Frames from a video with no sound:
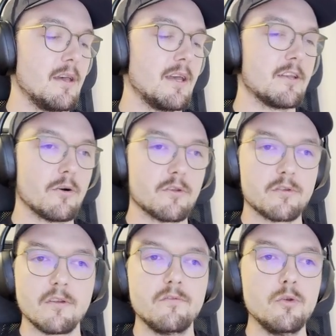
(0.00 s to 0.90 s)
And also
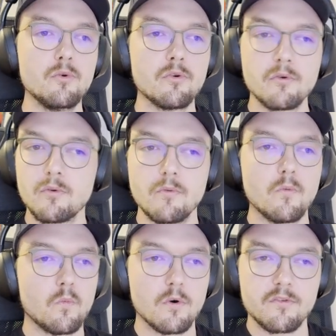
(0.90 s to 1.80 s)
the view
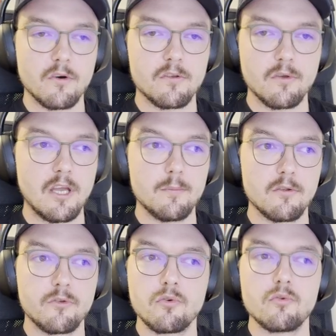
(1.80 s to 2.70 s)
was also able
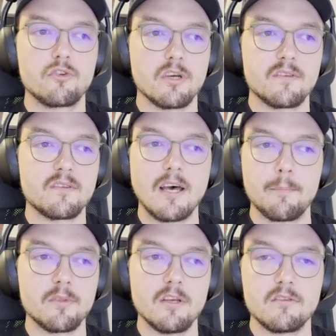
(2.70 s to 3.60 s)
to just
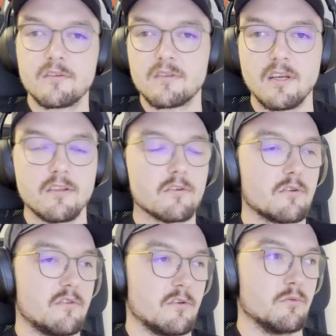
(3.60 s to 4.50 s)
update the state on
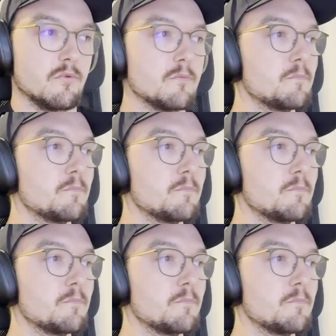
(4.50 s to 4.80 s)
its own.